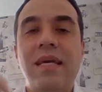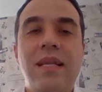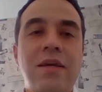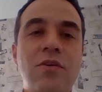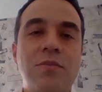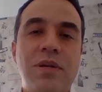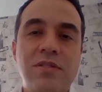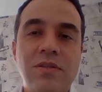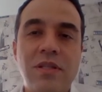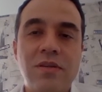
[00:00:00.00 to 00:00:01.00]
For
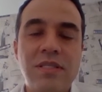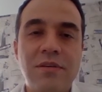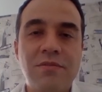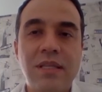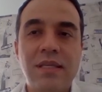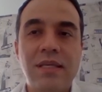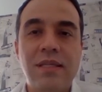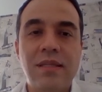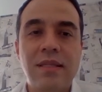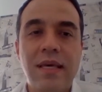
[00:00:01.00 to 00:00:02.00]
us, it is
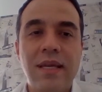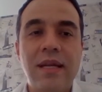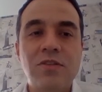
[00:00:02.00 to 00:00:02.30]
key